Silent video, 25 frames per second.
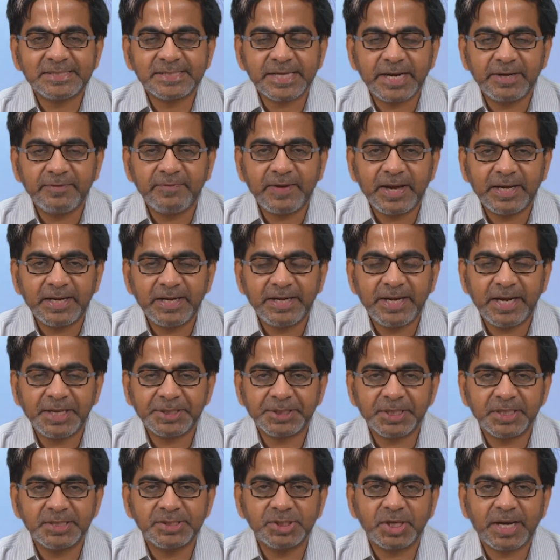side
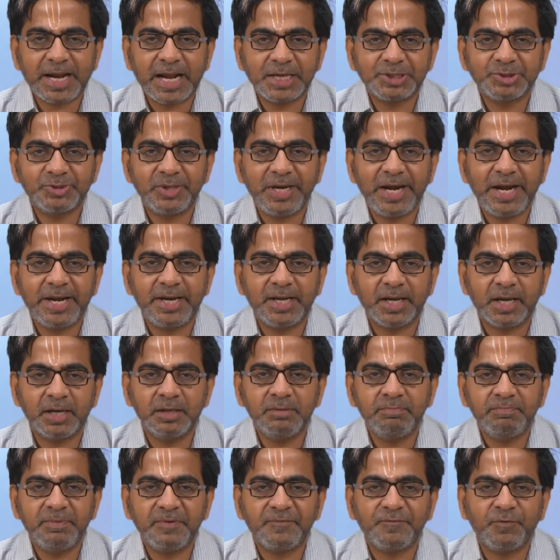validations are actually
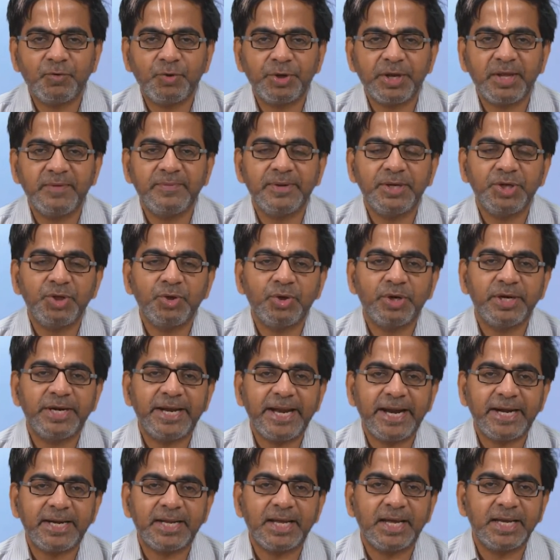done before even your
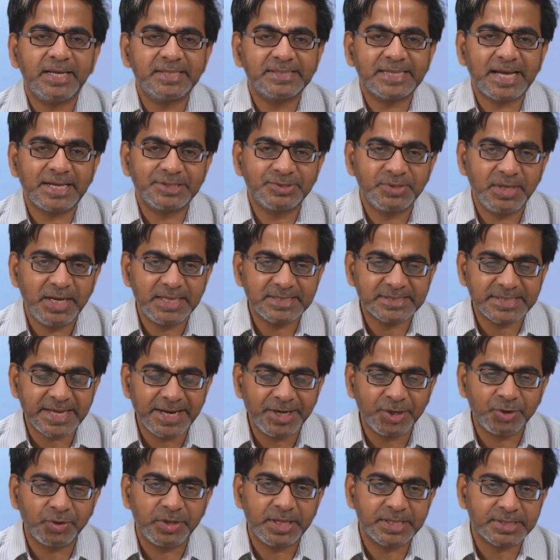data is actually
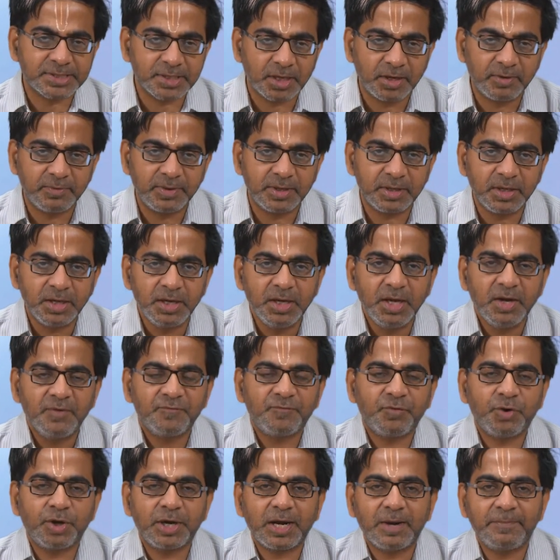sent to the server
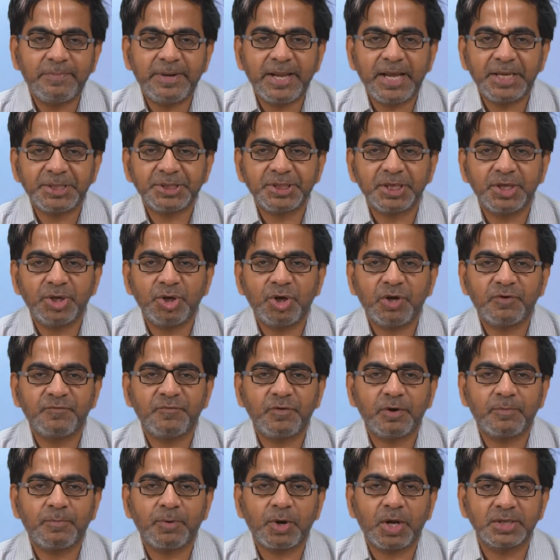for updation or
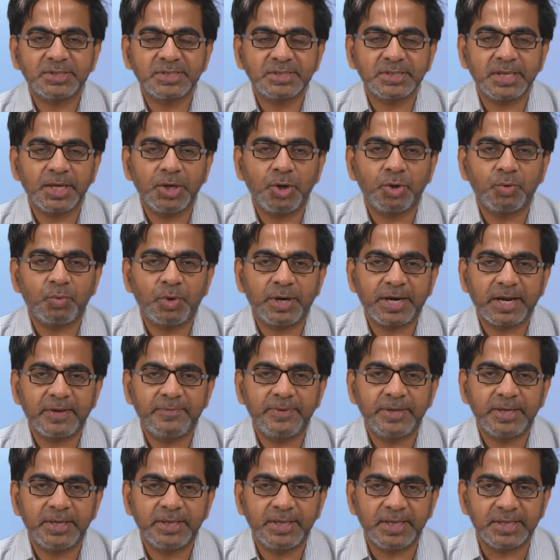for processing or
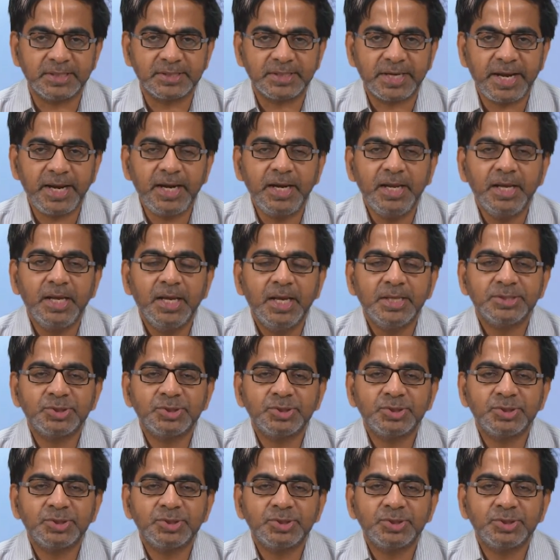whatever it is, right.